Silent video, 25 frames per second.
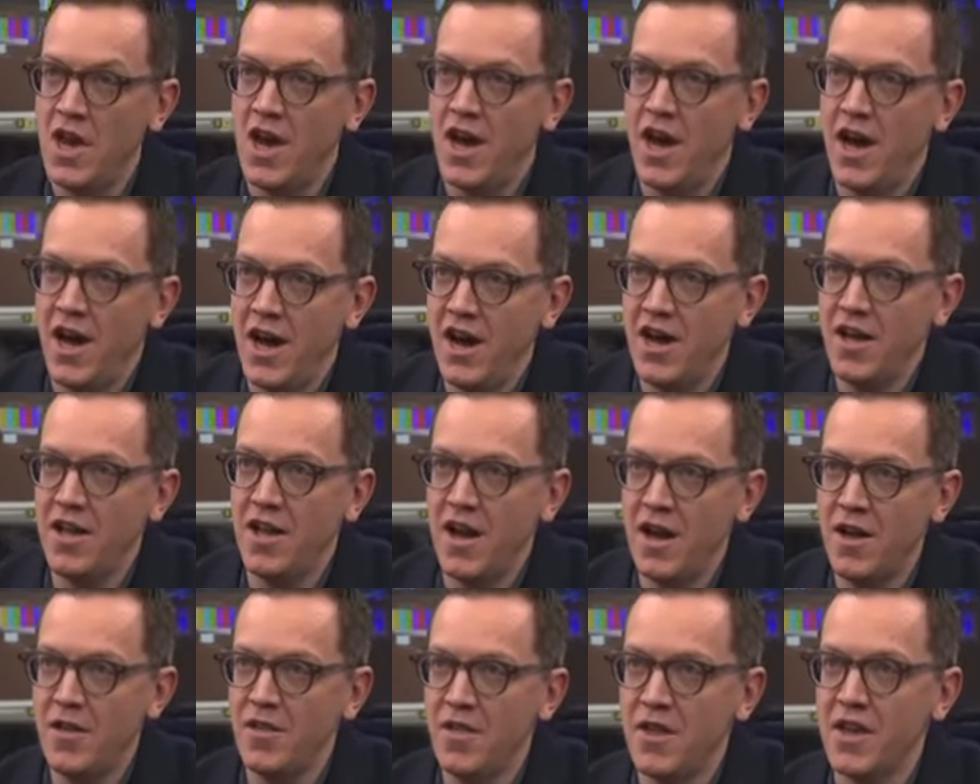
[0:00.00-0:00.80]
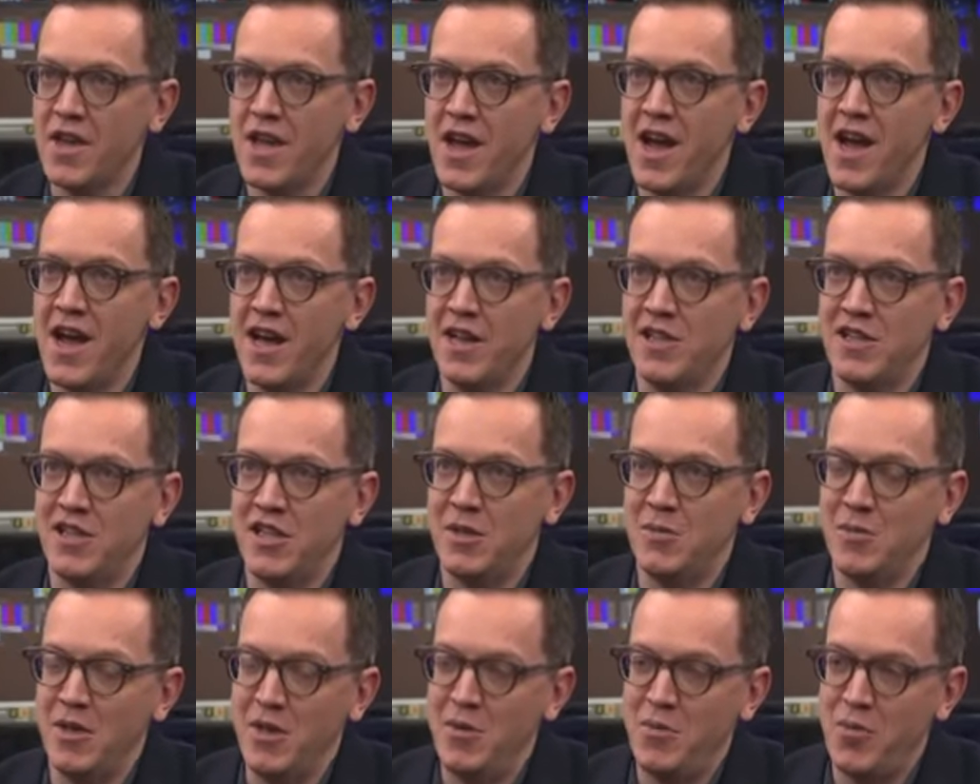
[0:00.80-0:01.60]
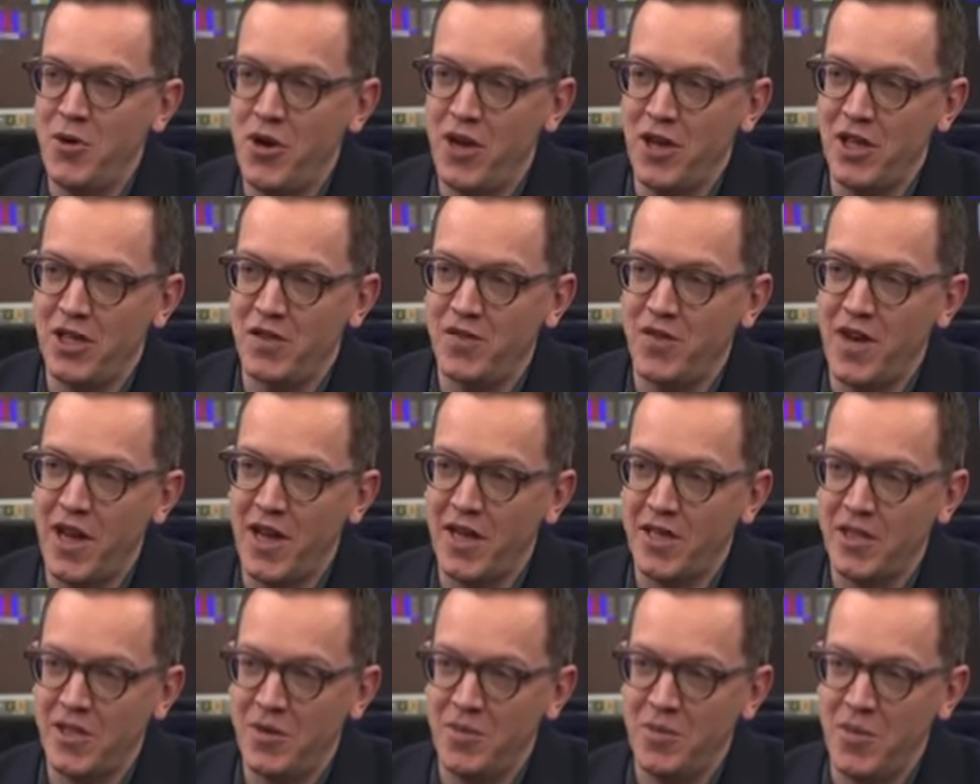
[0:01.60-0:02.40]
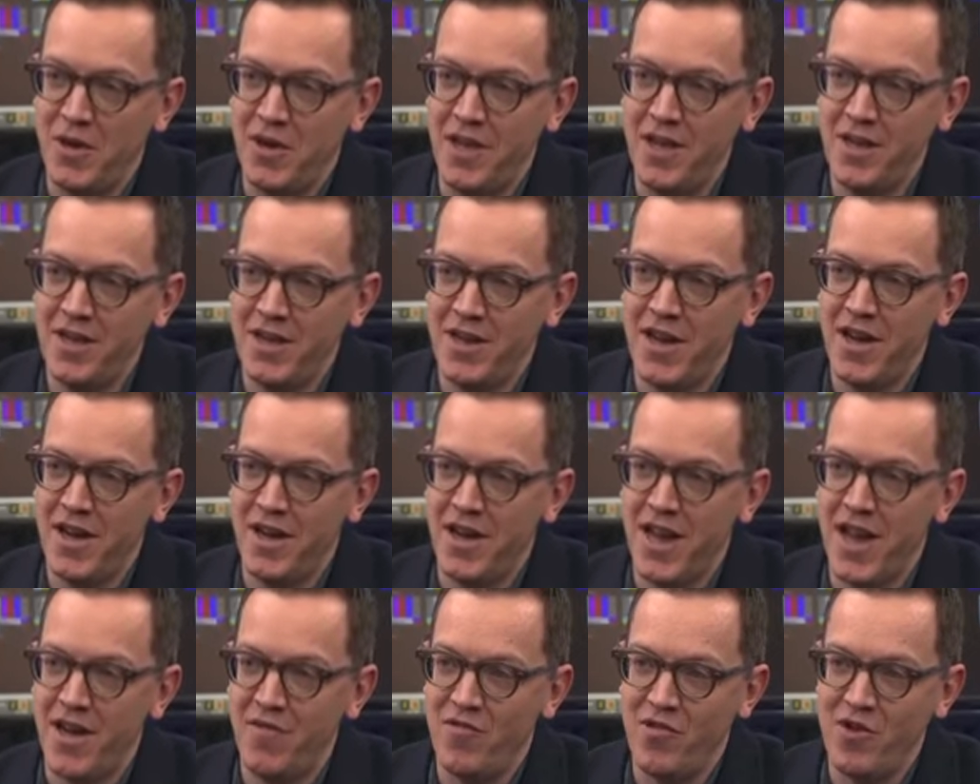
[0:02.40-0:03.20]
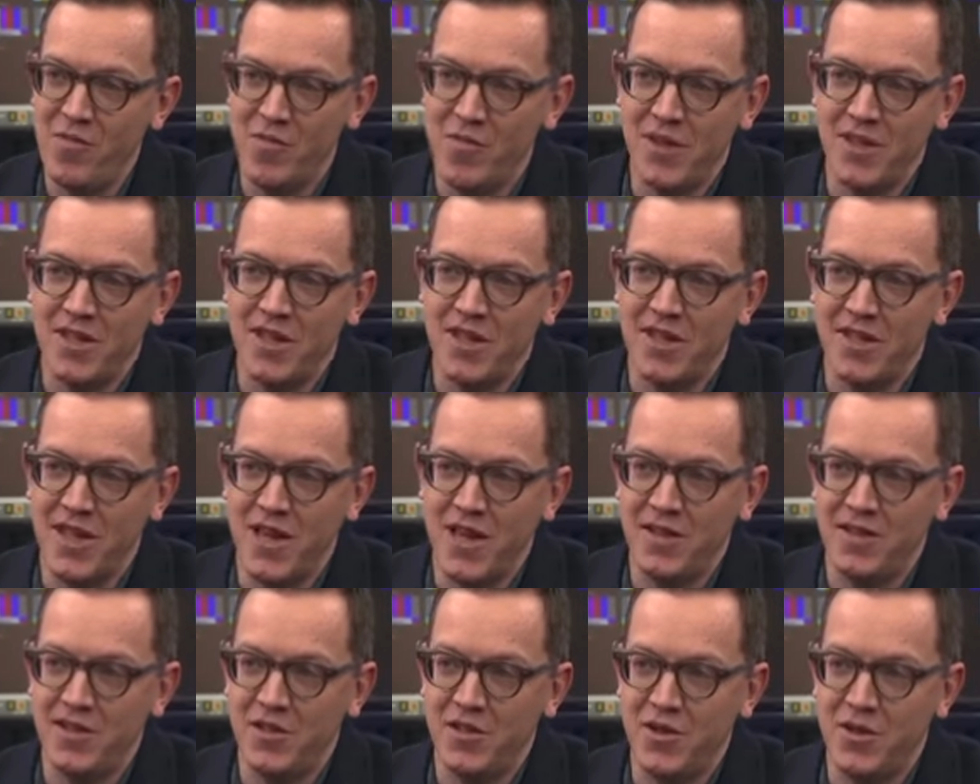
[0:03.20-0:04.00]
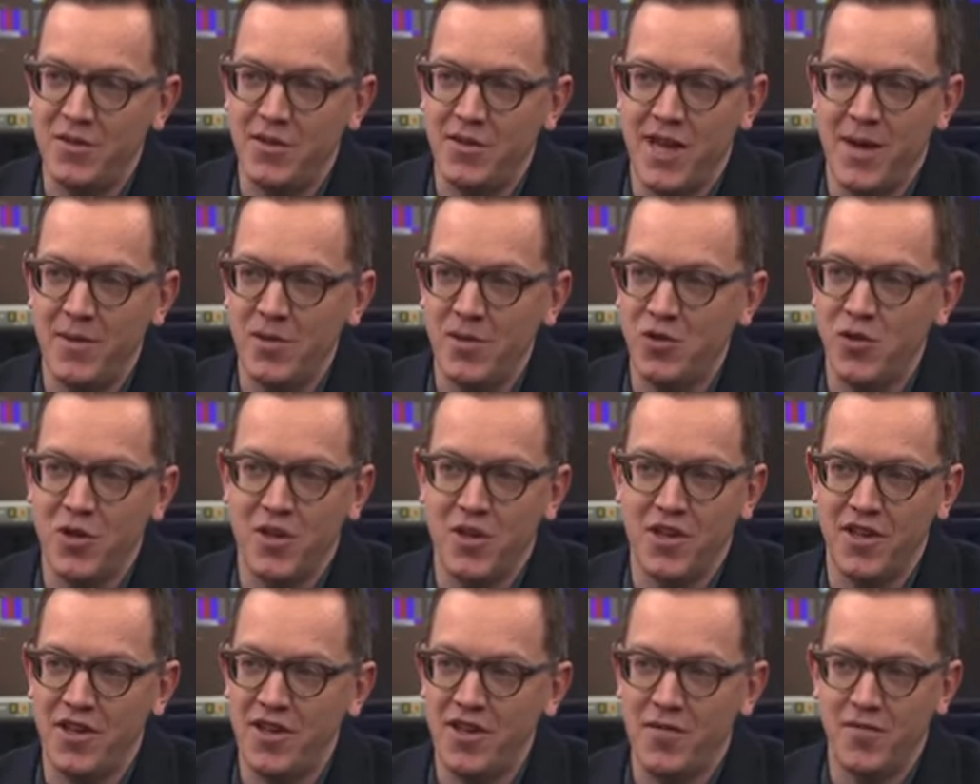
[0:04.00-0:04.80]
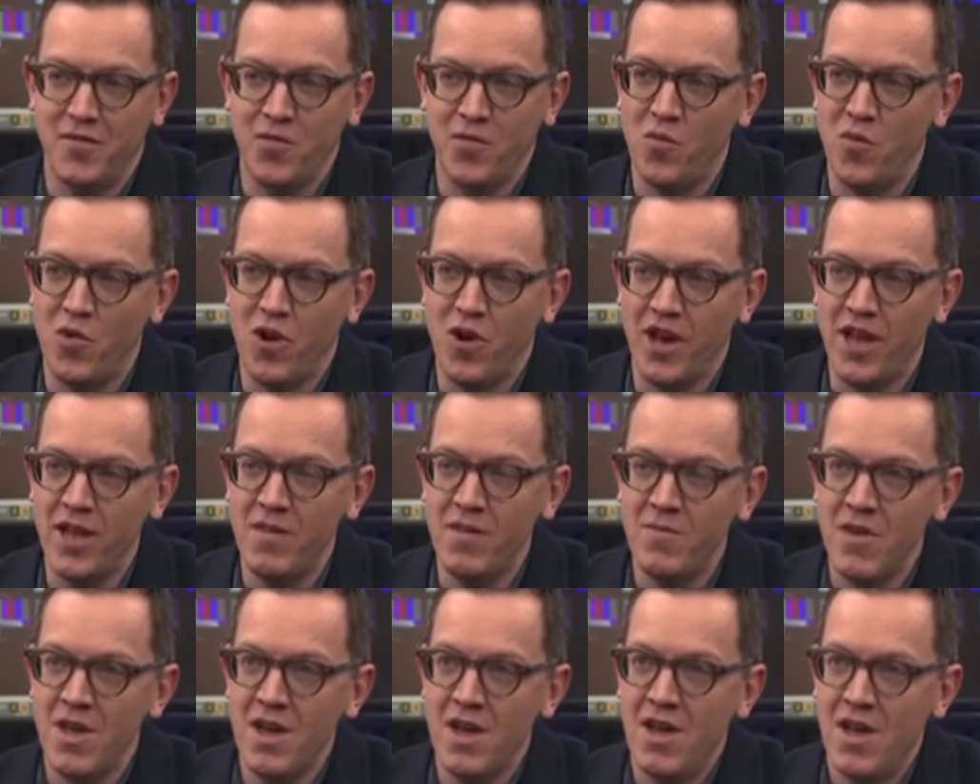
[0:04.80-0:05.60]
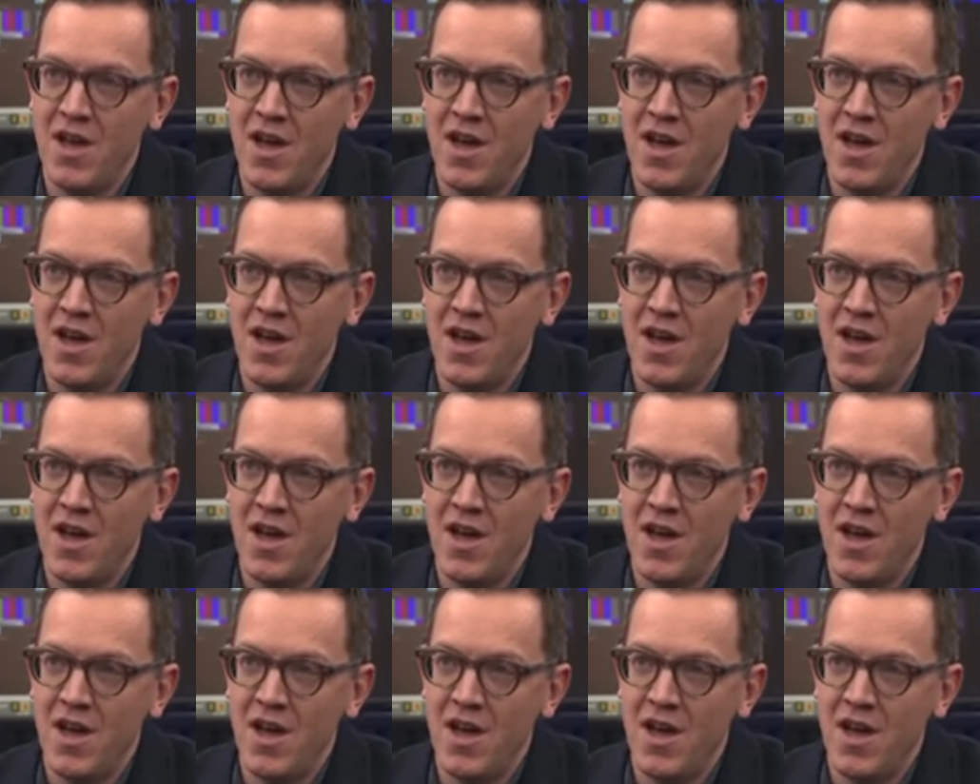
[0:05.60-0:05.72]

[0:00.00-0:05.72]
Yeah, I, I, think it has to be approached flexibly, and every business has to adapt to it in a different way.